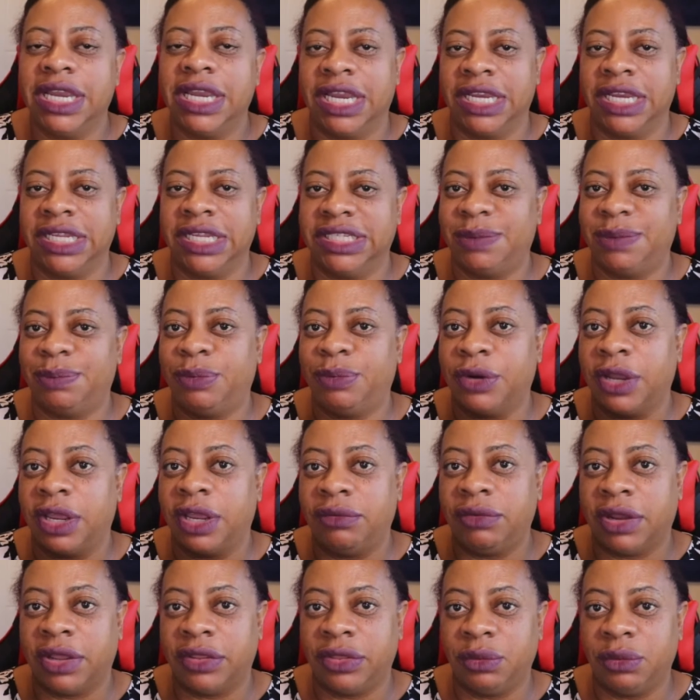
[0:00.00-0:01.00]
and spread
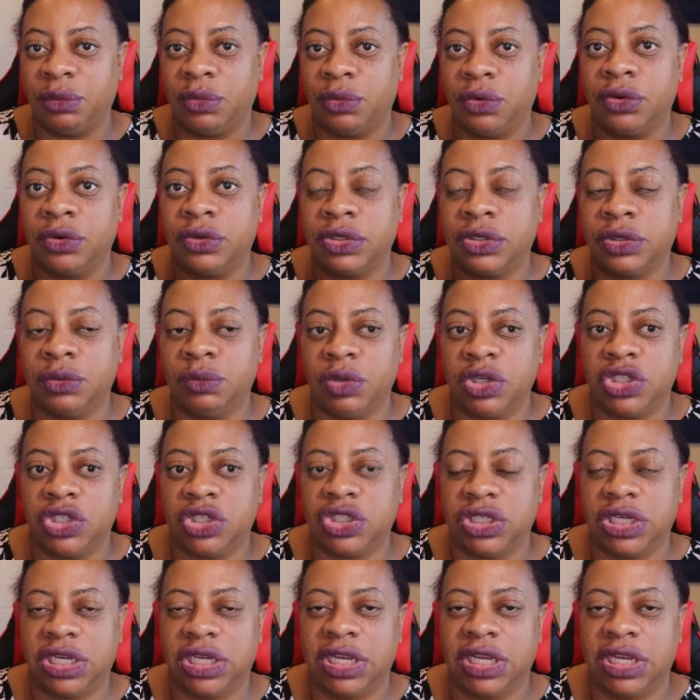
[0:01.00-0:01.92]
around the world, in which